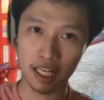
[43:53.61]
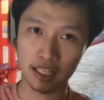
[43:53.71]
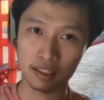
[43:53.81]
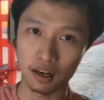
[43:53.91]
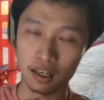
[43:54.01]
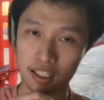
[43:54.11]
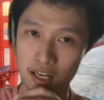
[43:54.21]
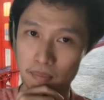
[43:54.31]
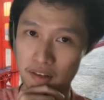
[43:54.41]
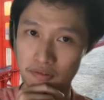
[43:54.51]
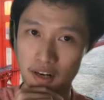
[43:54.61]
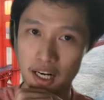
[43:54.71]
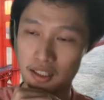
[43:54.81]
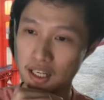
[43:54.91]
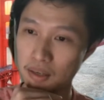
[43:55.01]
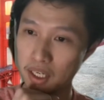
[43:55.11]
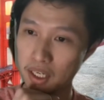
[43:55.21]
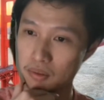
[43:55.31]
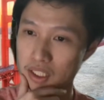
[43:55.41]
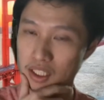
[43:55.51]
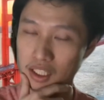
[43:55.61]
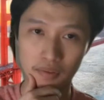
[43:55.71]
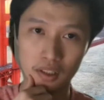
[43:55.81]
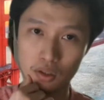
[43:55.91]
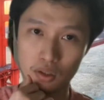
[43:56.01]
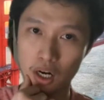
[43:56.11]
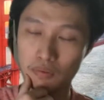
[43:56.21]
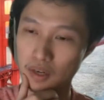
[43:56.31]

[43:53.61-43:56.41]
started like my friend, like when I was 11 or 12,